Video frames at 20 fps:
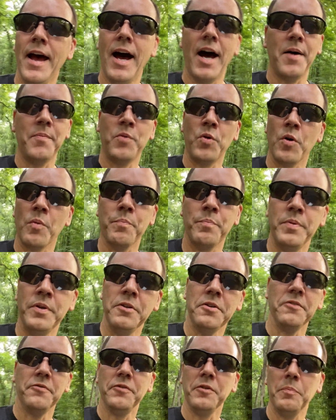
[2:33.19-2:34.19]
a more
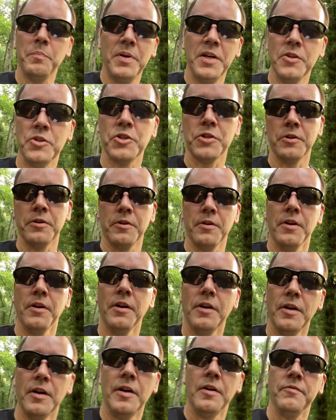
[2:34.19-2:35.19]
beautiful picture
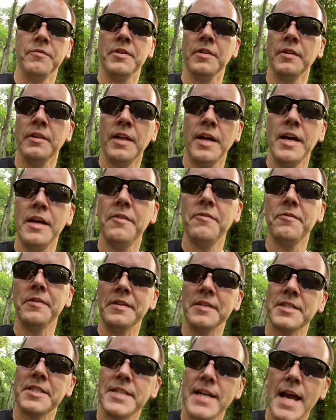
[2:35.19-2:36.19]
of the life
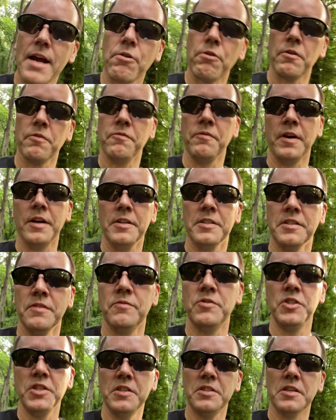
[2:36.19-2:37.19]
and sacrifice
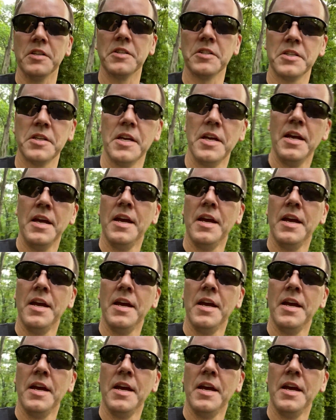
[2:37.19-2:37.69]
of Jesus